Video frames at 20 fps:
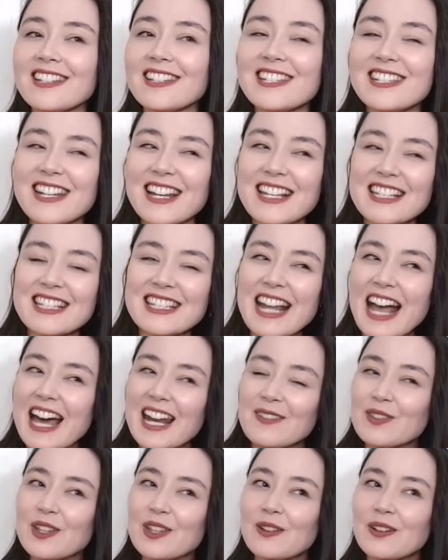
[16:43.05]
Just out
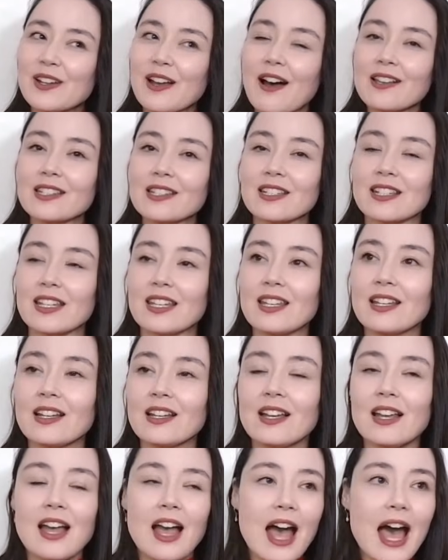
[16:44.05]
of curiosity,
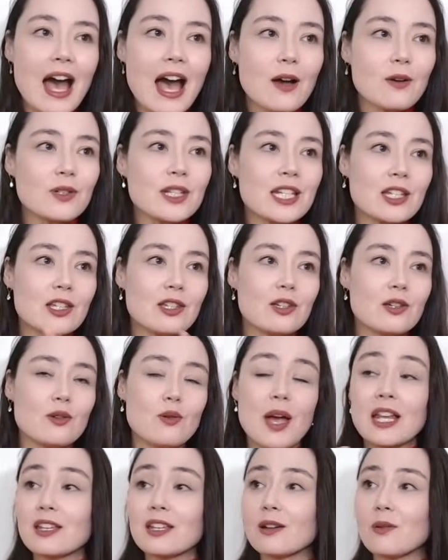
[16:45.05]
how did you
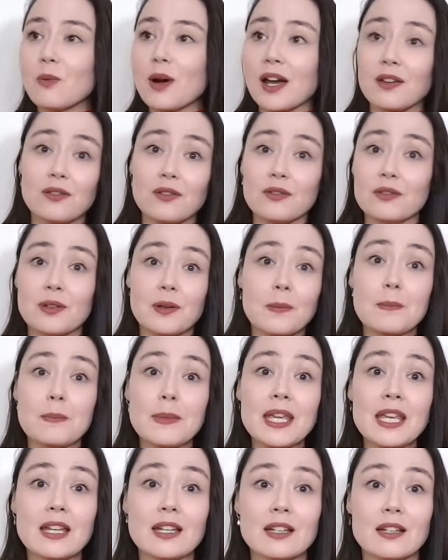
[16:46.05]
and your wife
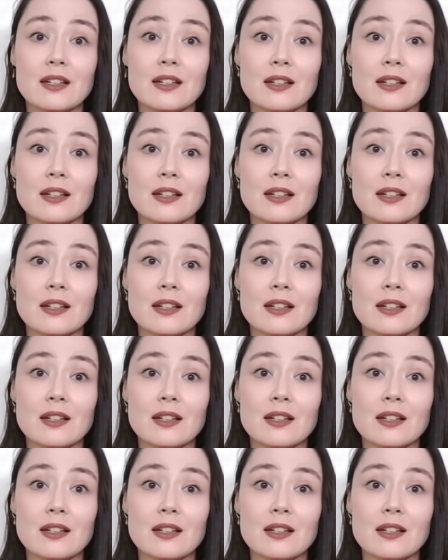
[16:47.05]
meet?